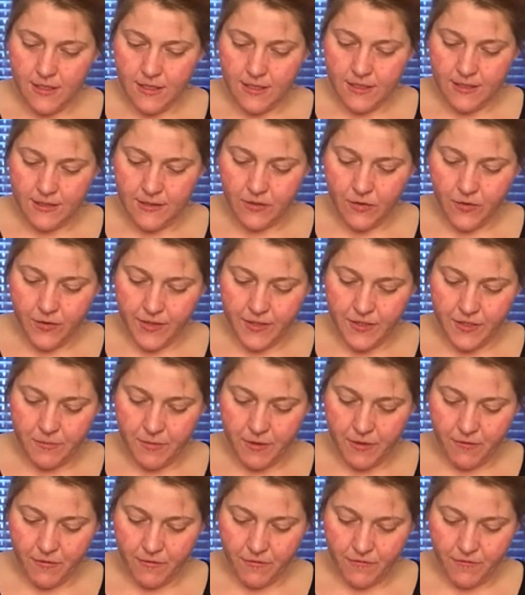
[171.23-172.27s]
is going to
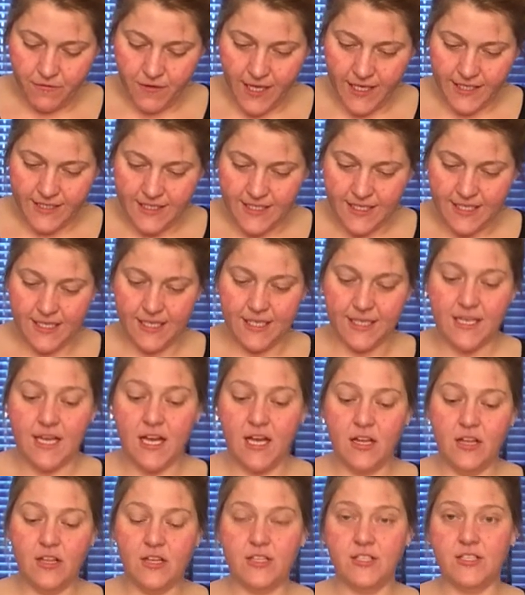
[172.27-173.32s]
be reflected in the
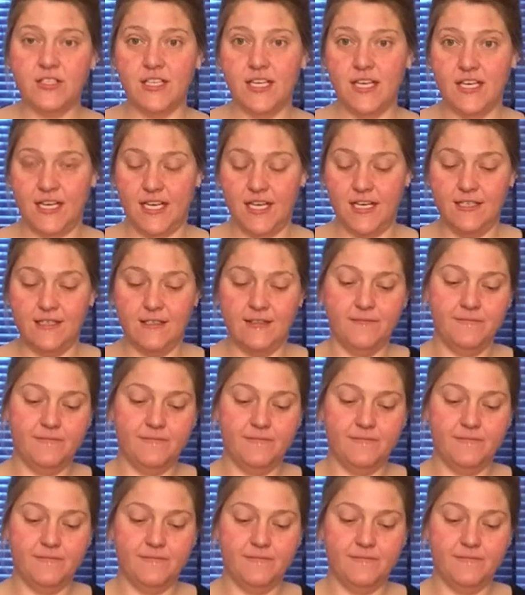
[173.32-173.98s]
other side.